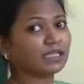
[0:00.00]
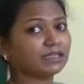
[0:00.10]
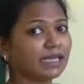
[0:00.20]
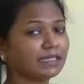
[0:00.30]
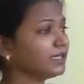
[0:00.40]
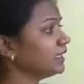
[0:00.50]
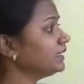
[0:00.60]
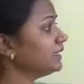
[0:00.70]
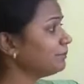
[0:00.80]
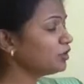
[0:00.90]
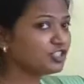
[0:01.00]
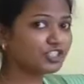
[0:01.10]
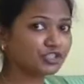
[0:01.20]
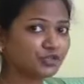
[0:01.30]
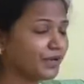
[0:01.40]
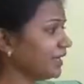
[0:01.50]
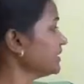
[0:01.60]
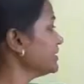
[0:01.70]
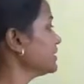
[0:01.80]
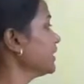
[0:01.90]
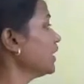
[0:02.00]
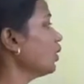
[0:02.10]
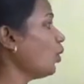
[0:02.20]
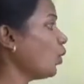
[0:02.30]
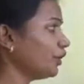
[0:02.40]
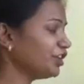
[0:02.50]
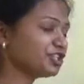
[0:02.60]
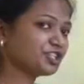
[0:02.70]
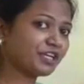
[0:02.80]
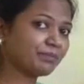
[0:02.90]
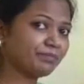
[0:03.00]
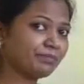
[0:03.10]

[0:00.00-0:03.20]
that demonstrate ownership,